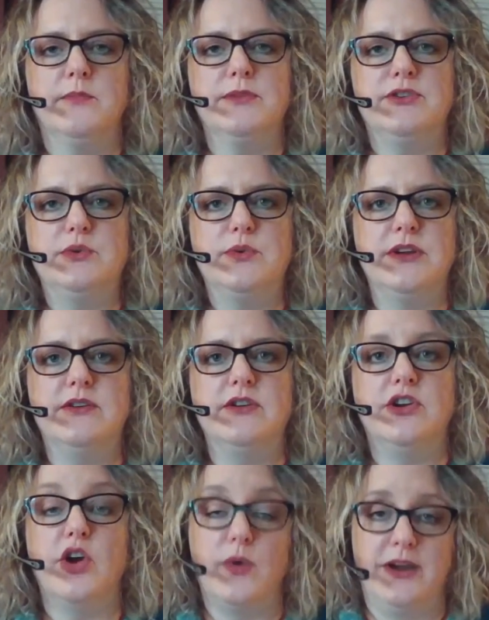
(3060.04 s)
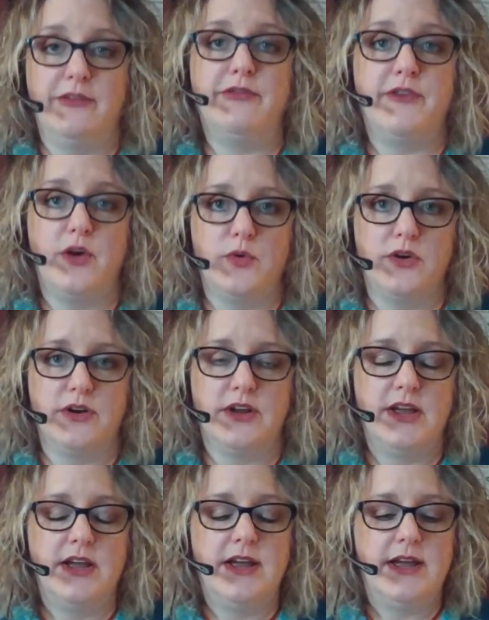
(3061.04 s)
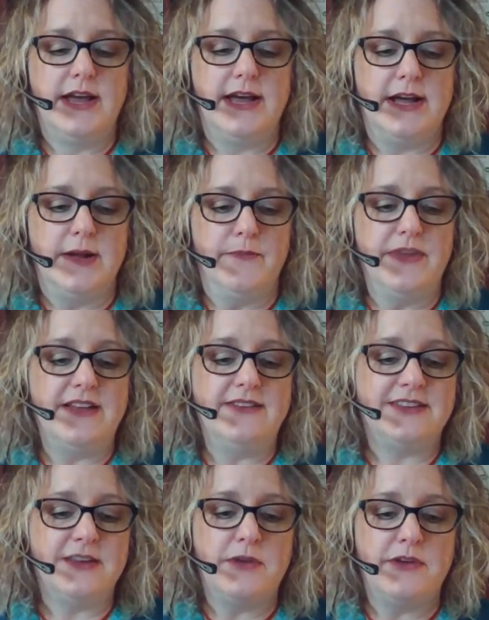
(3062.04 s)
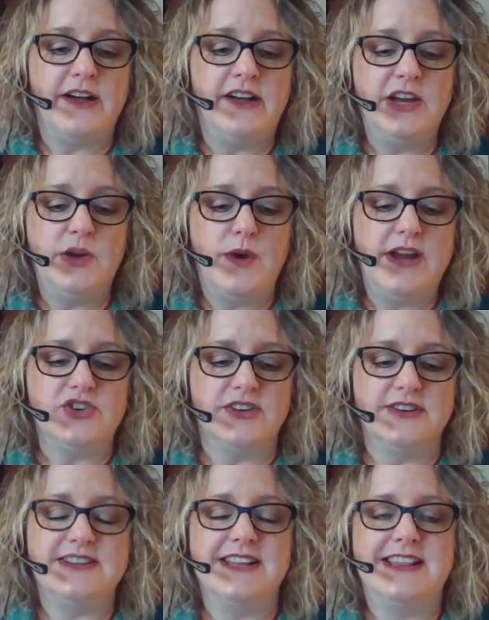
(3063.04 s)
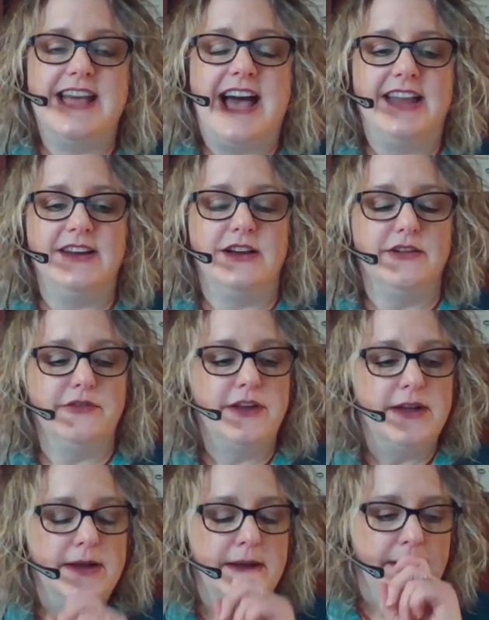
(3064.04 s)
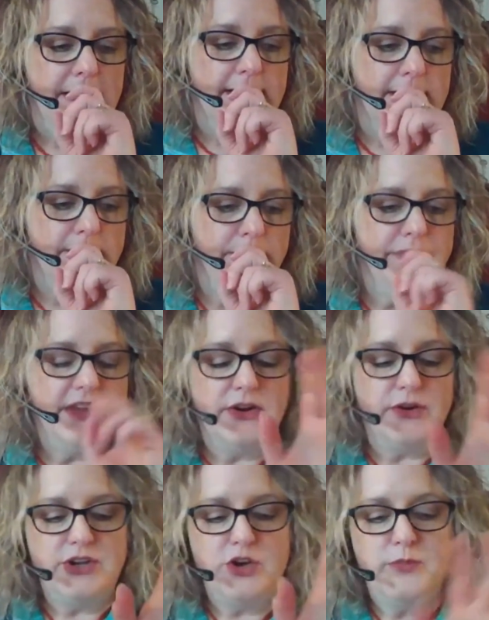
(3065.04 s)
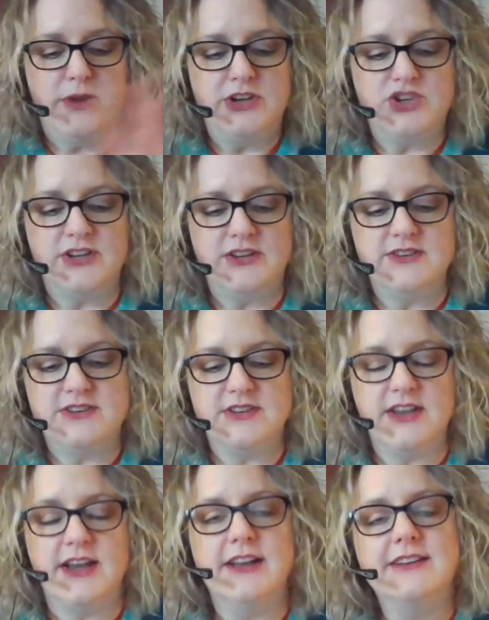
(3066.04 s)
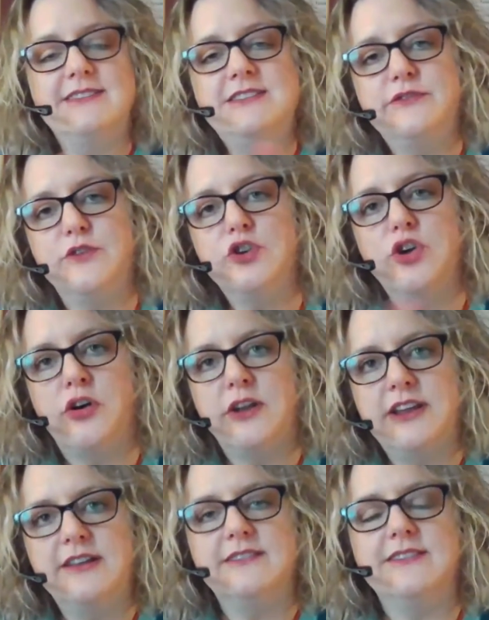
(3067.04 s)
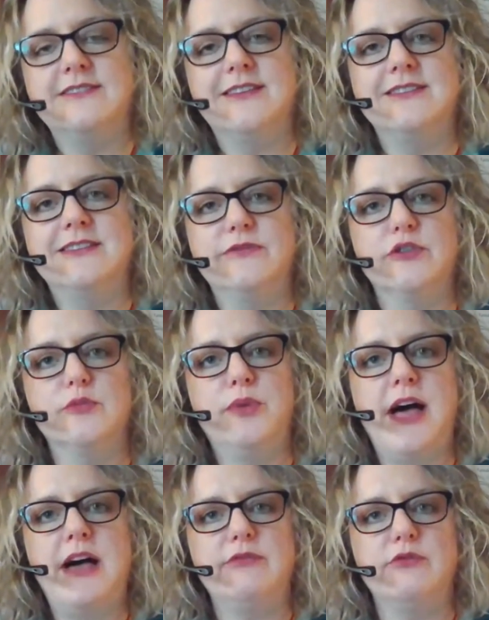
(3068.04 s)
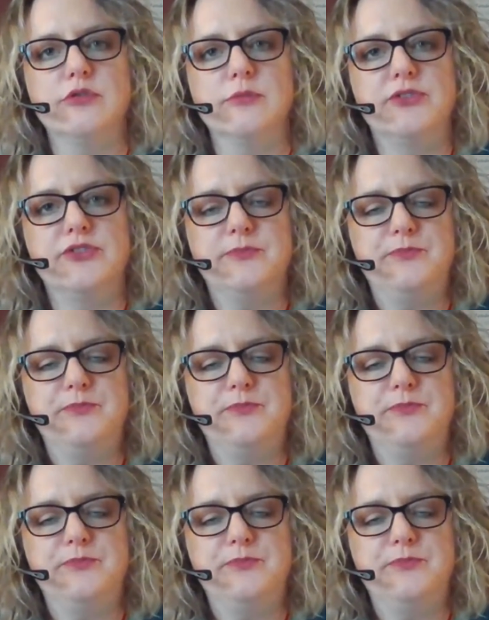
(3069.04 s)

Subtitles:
do it going forward. And some evaluation to that of, you mentioned different audiences on different platforms.